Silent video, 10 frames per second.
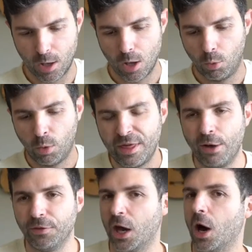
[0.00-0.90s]

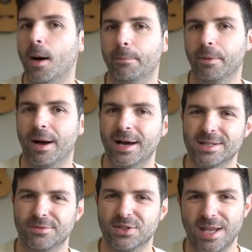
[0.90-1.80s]
without the compromise
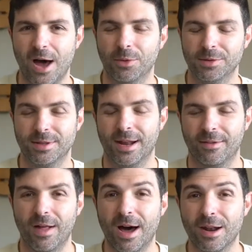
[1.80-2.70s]
of sound that a
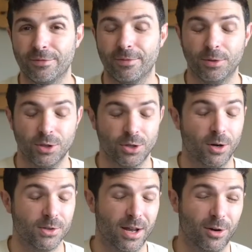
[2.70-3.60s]
lot of
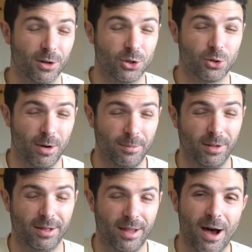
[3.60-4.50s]
guitars that are extremely
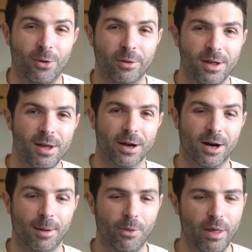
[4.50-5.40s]
loud
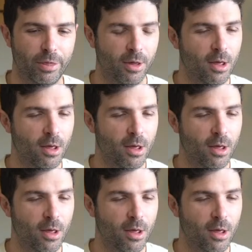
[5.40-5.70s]
come with,